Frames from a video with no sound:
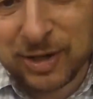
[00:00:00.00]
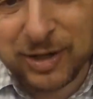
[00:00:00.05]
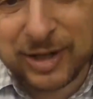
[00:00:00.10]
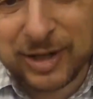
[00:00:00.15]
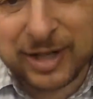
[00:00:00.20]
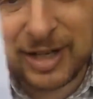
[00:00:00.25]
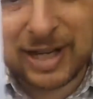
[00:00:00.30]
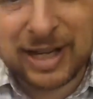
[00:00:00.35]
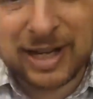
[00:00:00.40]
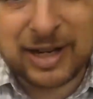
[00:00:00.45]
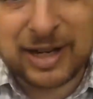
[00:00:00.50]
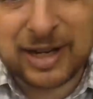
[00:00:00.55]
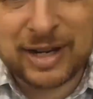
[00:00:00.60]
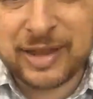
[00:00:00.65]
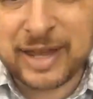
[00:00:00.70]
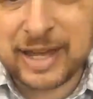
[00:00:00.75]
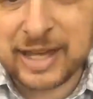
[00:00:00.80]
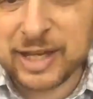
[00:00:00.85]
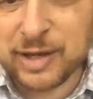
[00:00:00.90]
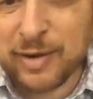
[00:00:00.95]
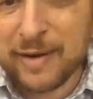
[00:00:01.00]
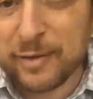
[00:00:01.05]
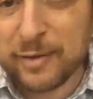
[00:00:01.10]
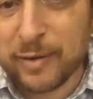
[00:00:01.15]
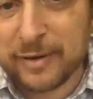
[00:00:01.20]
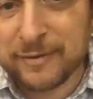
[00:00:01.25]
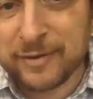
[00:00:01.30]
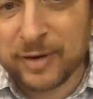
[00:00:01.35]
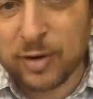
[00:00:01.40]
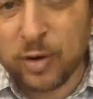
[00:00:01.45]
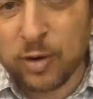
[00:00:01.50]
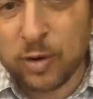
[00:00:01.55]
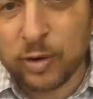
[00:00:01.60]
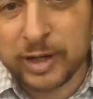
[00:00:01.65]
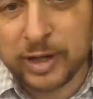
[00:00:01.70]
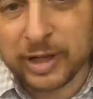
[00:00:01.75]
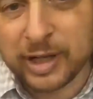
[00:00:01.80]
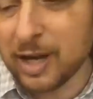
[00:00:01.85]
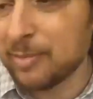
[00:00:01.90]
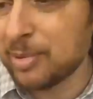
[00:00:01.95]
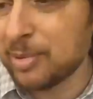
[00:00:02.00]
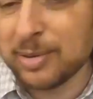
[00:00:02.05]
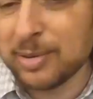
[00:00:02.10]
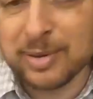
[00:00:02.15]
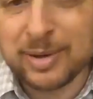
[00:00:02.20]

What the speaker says: And thank you everyone for holding up